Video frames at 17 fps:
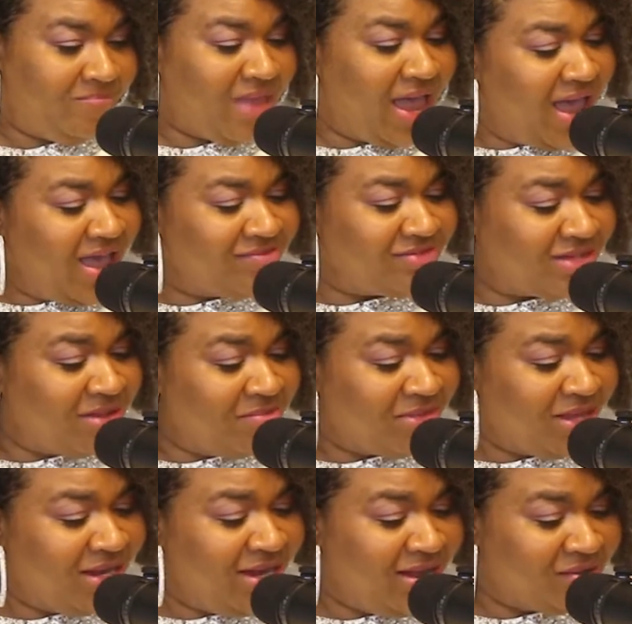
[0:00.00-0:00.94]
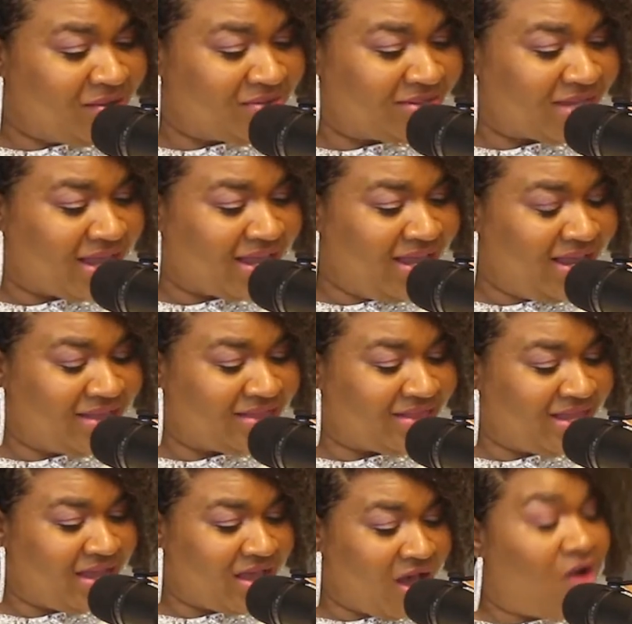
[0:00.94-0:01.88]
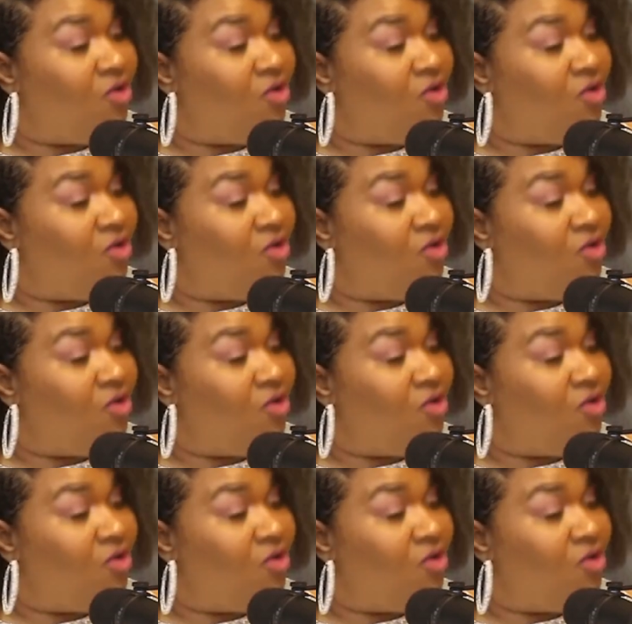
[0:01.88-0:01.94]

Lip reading: I have something else. I can't think.